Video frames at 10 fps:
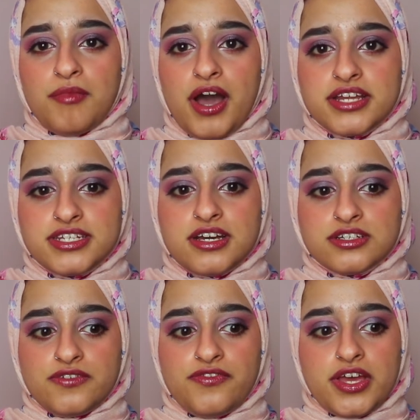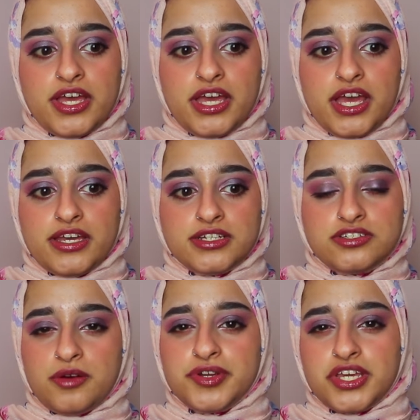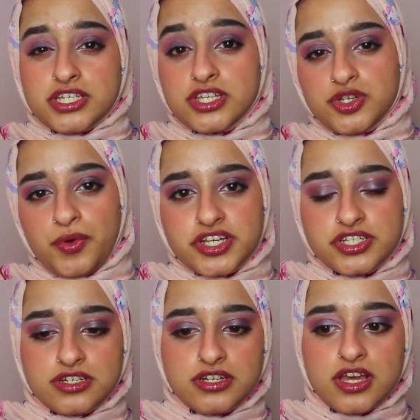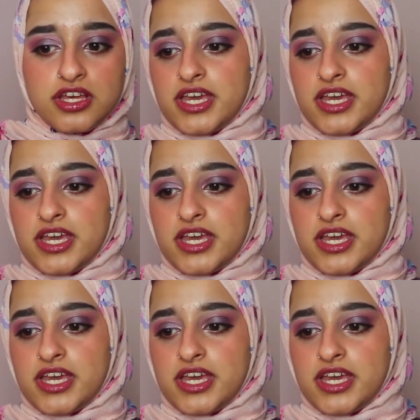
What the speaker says: ideas of interpreting a situation.